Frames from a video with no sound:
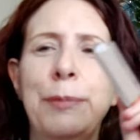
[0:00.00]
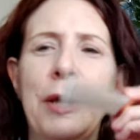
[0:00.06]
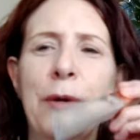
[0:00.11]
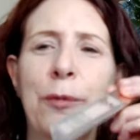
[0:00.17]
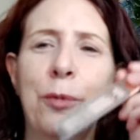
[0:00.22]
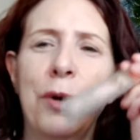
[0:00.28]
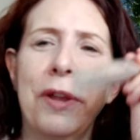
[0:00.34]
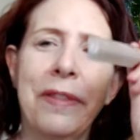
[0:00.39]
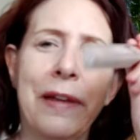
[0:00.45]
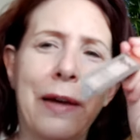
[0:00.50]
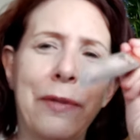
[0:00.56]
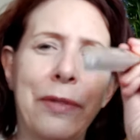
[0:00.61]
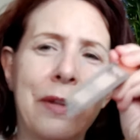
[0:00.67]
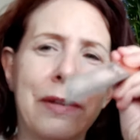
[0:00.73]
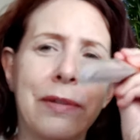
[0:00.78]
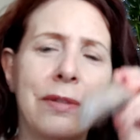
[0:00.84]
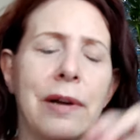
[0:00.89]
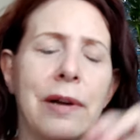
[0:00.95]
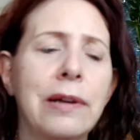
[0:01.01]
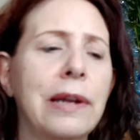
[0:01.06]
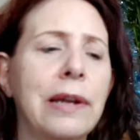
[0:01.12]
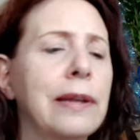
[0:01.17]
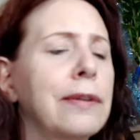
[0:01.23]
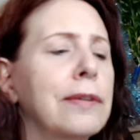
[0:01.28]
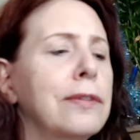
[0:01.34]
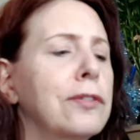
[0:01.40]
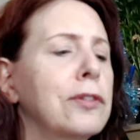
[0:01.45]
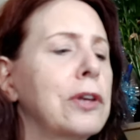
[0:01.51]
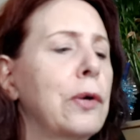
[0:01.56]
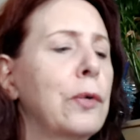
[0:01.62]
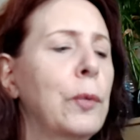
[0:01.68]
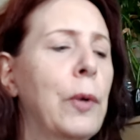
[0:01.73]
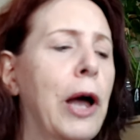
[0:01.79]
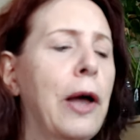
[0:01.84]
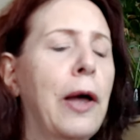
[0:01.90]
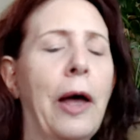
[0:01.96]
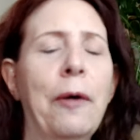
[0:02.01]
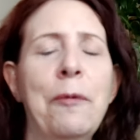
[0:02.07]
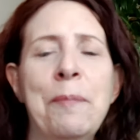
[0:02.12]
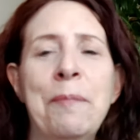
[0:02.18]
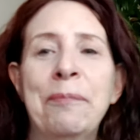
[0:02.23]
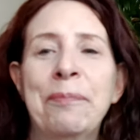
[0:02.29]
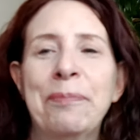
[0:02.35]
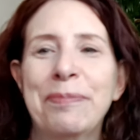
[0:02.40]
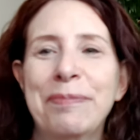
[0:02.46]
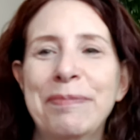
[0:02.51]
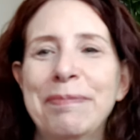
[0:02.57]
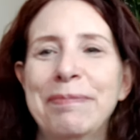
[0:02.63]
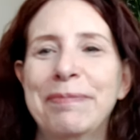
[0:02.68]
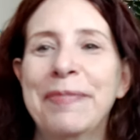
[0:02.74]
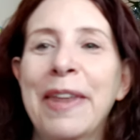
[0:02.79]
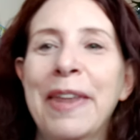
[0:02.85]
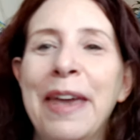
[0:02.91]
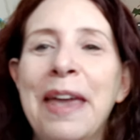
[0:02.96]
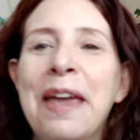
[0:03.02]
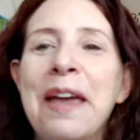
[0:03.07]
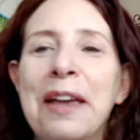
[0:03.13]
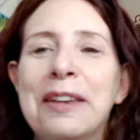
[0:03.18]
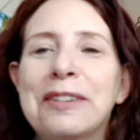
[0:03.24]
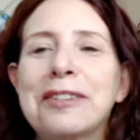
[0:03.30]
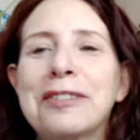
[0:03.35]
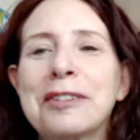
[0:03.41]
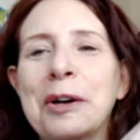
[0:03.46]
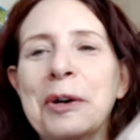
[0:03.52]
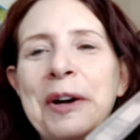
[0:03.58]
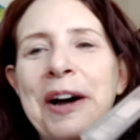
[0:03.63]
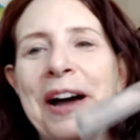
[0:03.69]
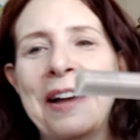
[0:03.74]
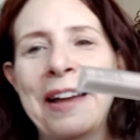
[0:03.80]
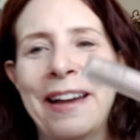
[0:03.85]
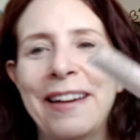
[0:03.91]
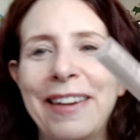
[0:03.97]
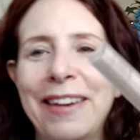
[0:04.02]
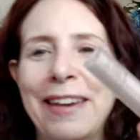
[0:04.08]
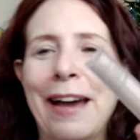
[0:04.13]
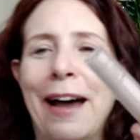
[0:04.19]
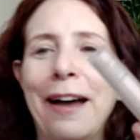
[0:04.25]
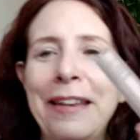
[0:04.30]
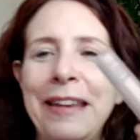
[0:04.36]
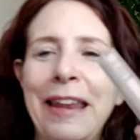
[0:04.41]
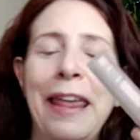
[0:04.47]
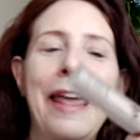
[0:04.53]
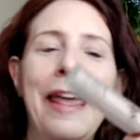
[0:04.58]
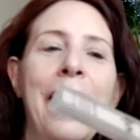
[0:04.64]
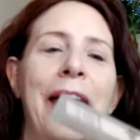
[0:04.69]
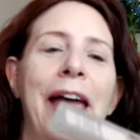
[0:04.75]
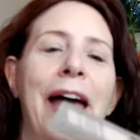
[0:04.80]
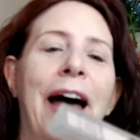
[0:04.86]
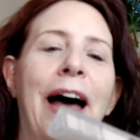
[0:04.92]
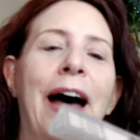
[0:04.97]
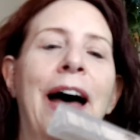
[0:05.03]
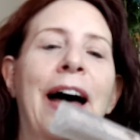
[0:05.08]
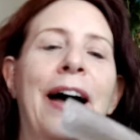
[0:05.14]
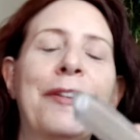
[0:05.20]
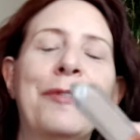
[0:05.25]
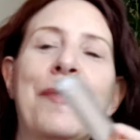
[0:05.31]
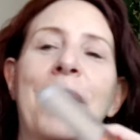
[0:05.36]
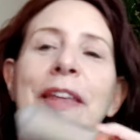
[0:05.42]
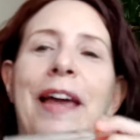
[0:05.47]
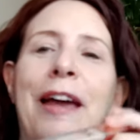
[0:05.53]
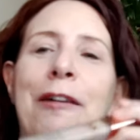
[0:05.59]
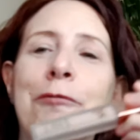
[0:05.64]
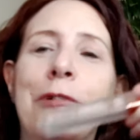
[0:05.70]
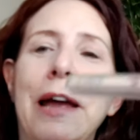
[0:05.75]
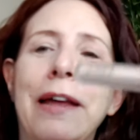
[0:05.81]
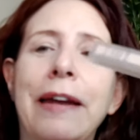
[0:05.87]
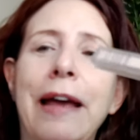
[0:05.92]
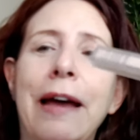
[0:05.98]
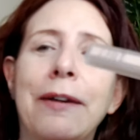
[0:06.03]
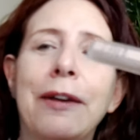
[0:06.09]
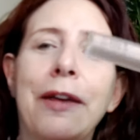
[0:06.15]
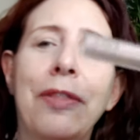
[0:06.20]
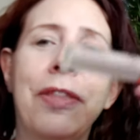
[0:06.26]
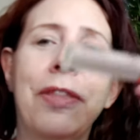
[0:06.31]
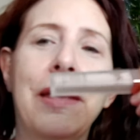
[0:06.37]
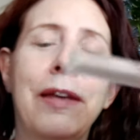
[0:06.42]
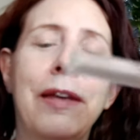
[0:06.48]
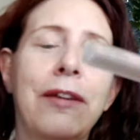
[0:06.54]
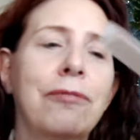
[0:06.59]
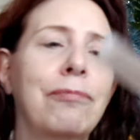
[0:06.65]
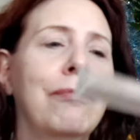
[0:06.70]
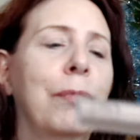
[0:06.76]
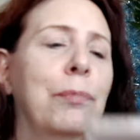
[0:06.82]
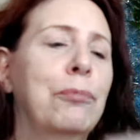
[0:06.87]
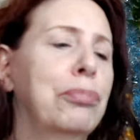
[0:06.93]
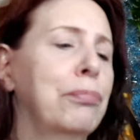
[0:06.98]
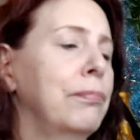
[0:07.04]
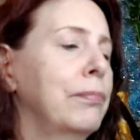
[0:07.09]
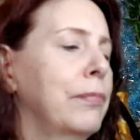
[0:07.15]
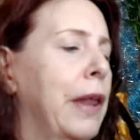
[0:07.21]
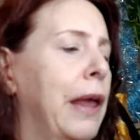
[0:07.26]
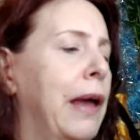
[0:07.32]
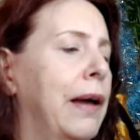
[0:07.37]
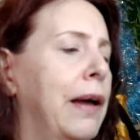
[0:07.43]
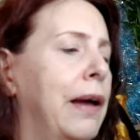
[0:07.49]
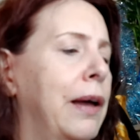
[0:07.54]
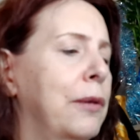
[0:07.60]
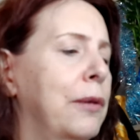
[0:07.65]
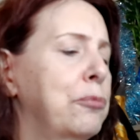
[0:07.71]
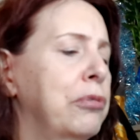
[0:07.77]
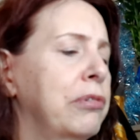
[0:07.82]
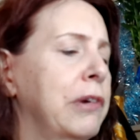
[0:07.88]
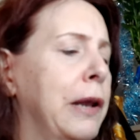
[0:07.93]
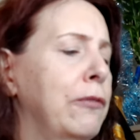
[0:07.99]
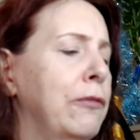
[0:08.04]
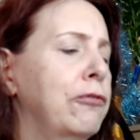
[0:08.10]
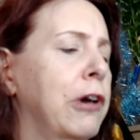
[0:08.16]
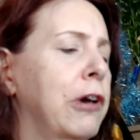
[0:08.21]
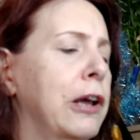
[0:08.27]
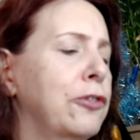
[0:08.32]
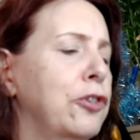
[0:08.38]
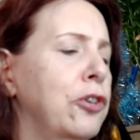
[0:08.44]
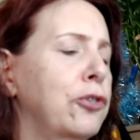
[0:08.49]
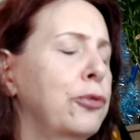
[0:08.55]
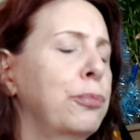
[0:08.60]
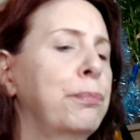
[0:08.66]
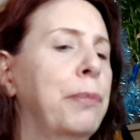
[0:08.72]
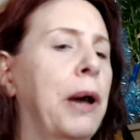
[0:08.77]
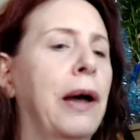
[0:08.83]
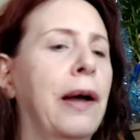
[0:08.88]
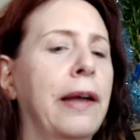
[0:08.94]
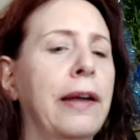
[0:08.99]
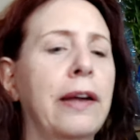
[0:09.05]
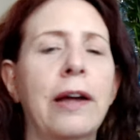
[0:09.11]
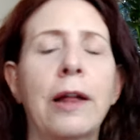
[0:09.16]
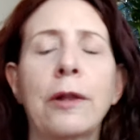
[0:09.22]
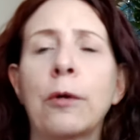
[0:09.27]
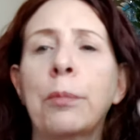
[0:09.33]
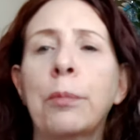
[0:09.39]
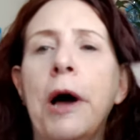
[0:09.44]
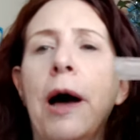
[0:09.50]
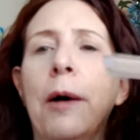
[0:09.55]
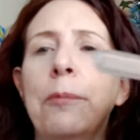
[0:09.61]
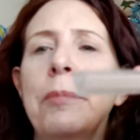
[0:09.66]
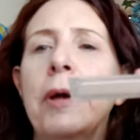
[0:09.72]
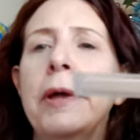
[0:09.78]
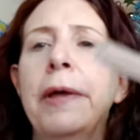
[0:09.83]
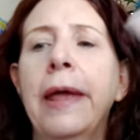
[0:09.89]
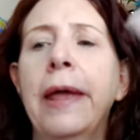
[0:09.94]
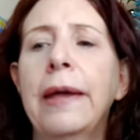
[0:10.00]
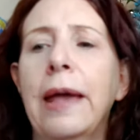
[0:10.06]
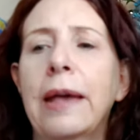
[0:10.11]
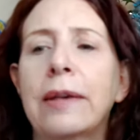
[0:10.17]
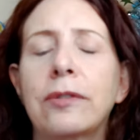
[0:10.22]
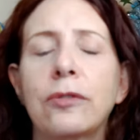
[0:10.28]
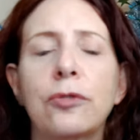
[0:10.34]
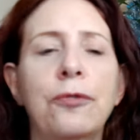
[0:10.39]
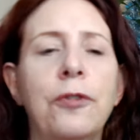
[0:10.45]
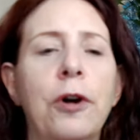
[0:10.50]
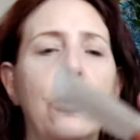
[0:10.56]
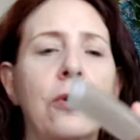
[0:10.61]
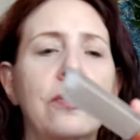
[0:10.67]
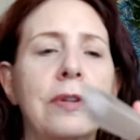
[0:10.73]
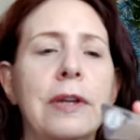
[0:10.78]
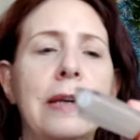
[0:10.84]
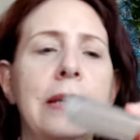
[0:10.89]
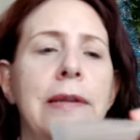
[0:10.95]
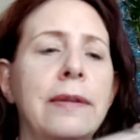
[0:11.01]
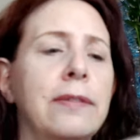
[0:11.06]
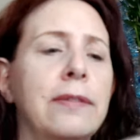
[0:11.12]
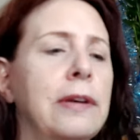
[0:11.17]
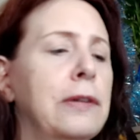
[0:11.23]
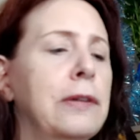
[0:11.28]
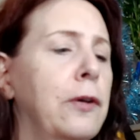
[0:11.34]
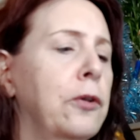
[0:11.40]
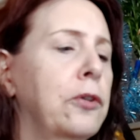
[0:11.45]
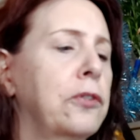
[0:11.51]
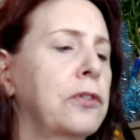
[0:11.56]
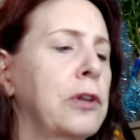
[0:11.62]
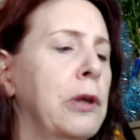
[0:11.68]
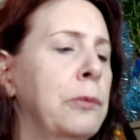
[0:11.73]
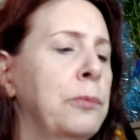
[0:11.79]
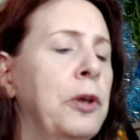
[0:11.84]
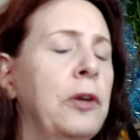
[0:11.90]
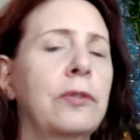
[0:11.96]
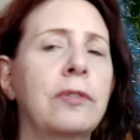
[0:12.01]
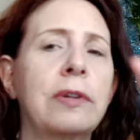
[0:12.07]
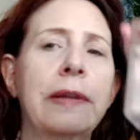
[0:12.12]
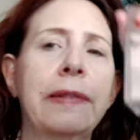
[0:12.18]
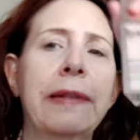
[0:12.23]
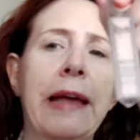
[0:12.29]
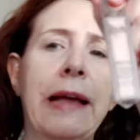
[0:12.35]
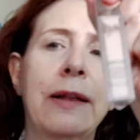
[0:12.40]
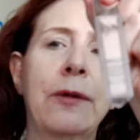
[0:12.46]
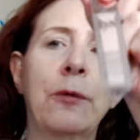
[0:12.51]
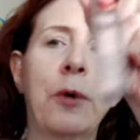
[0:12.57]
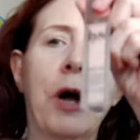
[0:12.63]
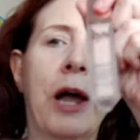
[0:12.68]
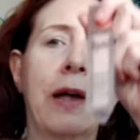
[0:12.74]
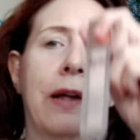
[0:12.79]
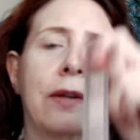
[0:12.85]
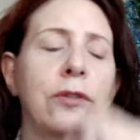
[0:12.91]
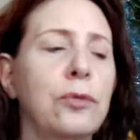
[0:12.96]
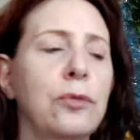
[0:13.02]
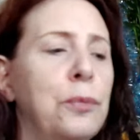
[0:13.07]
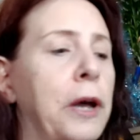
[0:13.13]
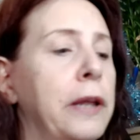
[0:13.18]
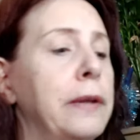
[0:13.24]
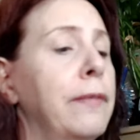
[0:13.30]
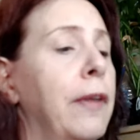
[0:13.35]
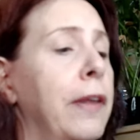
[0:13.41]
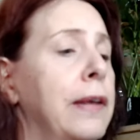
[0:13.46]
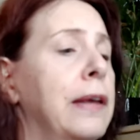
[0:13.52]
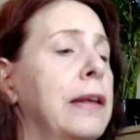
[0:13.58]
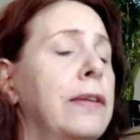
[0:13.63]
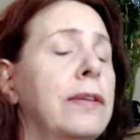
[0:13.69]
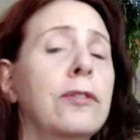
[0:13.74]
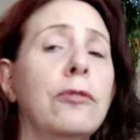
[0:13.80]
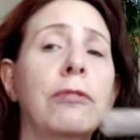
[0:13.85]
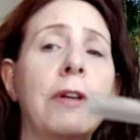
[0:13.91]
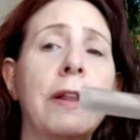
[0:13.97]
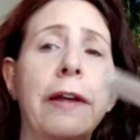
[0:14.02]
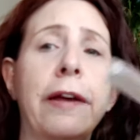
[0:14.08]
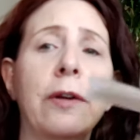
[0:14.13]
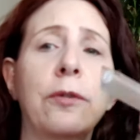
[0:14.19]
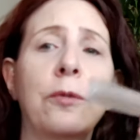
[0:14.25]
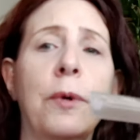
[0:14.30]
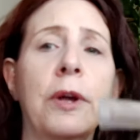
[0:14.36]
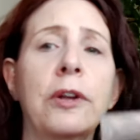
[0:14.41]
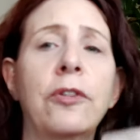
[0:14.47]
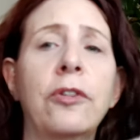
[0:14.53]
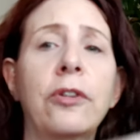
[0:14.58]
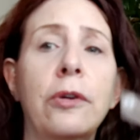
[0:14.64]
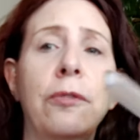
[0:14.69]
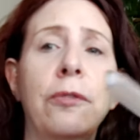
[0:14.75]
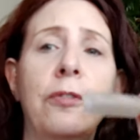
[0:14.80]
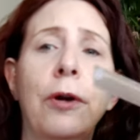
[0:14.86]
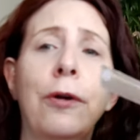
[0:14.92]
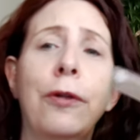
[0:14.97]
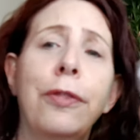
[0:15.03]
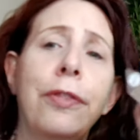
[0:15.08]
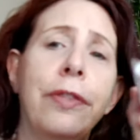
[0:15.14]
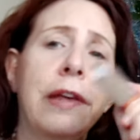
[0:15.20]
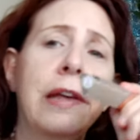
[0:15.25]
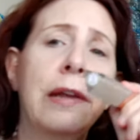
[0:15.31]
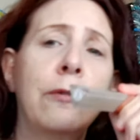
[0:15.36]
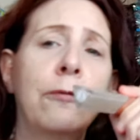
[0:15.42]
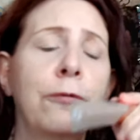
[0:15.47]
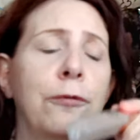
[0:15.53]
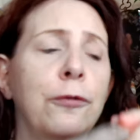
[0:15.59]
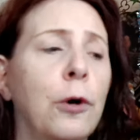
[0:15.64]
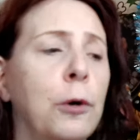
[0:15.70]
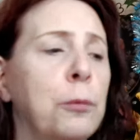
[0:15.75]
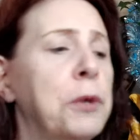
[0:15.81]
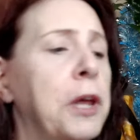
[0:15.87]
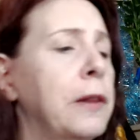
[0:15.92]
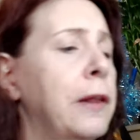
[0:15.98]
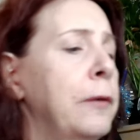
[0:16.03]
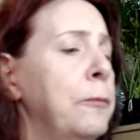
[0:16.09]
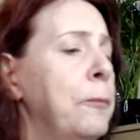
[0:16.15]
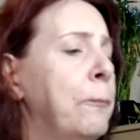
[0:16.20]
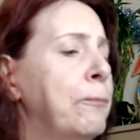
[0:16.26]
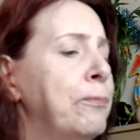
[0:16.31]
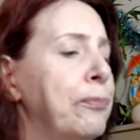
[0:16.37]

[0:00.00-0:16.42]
me without this on. So, um, so yeah, um, I ran out of the uh, Pretty Fresh by ColourPop as far as the concealer, so I'm using the L Y S one. And it's a really good one too, very thin formula.